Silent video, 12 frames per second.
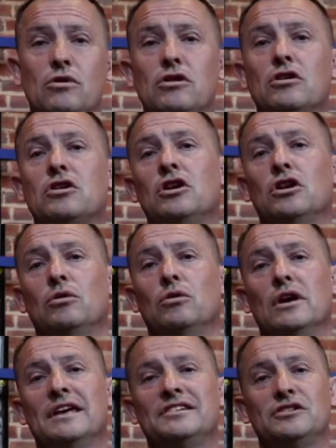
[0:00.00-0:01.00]
you can do
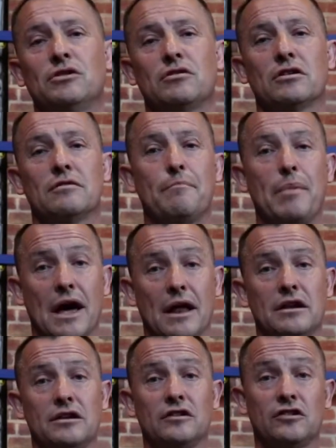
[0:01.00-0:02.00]
is you can
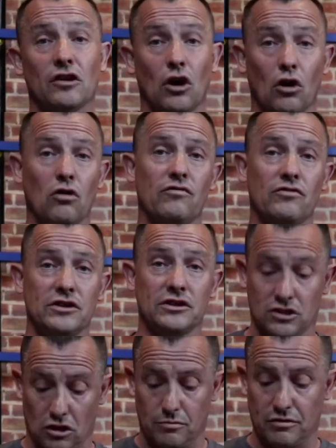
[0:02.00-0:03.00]
bandage over the
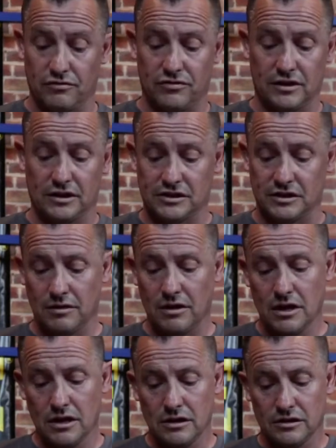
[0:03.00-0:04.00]
top of these.
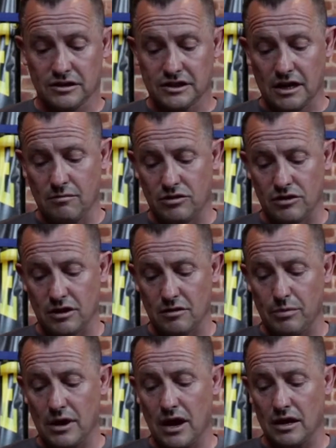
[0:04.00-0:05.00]
The same thing
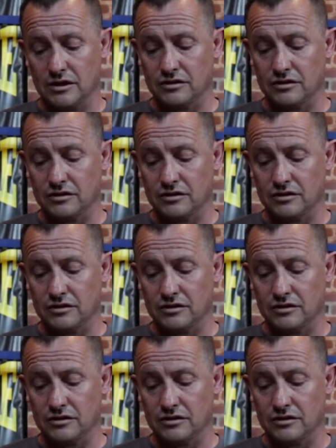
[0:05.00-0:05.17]
applies,